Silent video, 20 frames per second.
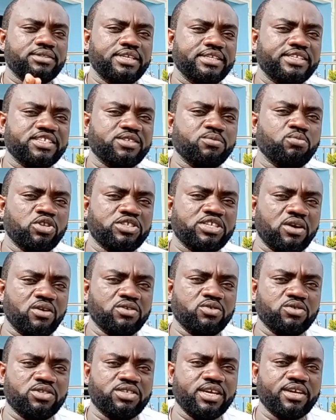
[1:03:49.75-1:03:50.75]
This is much I
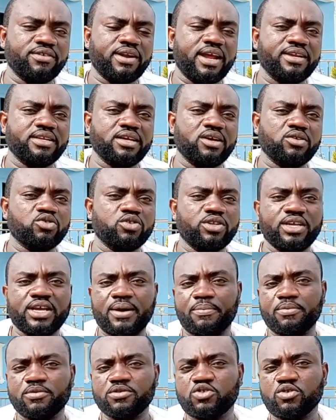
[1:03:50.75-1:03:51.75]
want to take right now. Today
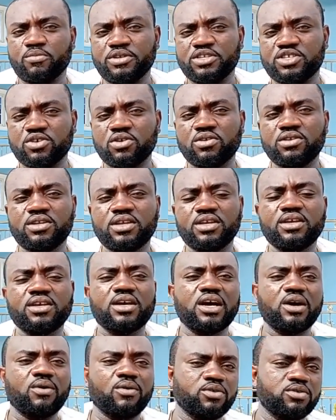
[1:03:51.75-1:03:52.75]
happens to be Sunday.
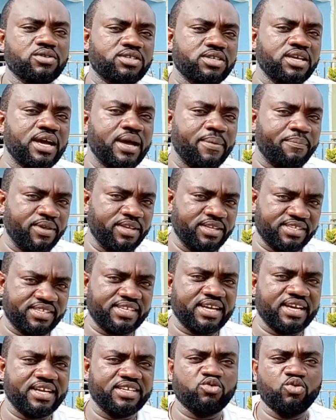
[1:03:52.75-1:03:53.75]
I want to say happy
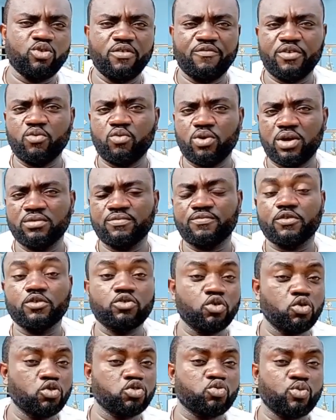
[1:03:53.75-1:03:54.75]
Easter to everyone.
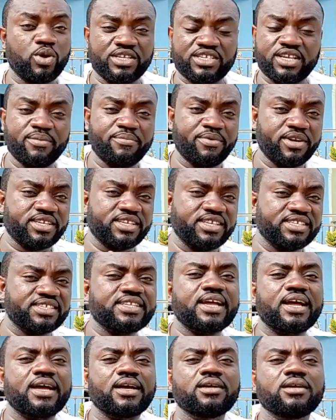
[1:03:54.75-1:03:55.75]
For those who are celebrating
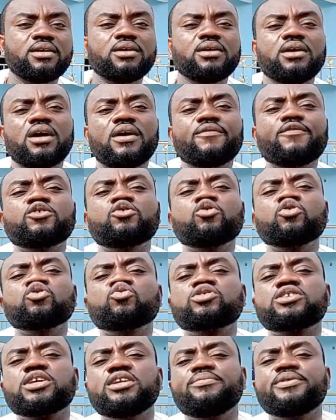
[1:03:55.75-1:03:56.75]
Easter, and for
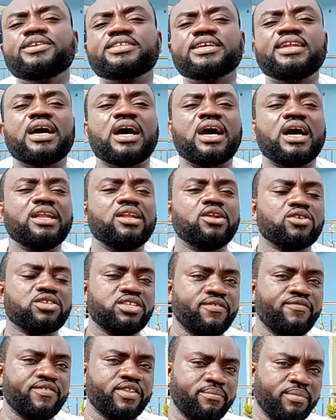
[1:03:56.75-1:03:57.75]
those who celebrated our
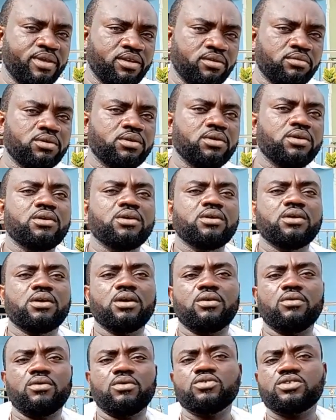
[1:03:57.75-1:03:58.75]
lost evening meal,
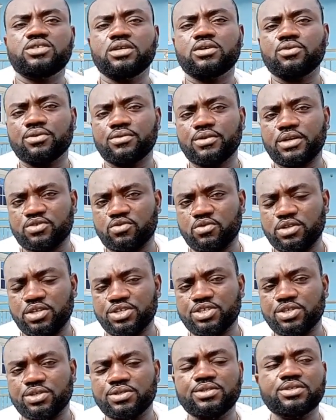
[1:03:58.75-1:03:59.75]
I want to say
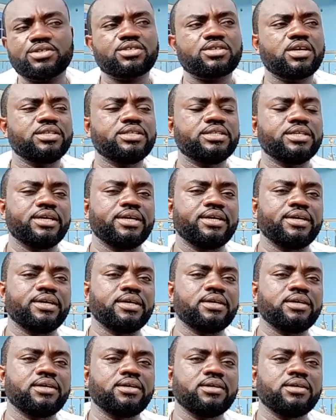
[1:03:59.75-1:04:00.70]
congratulations. And